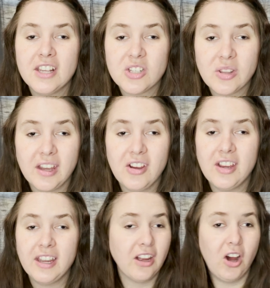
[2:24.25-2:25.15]
so that you
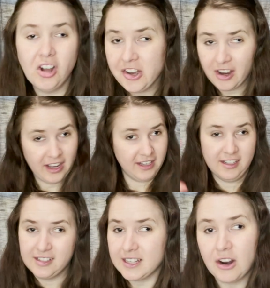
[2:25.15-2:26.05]
can get all your
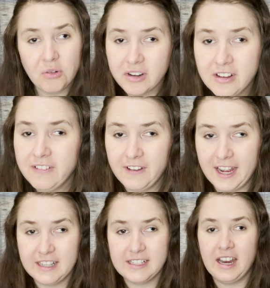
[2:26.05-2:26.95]
ideas out really
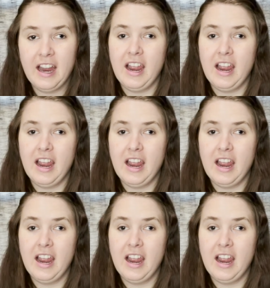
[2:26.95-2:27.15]
fast,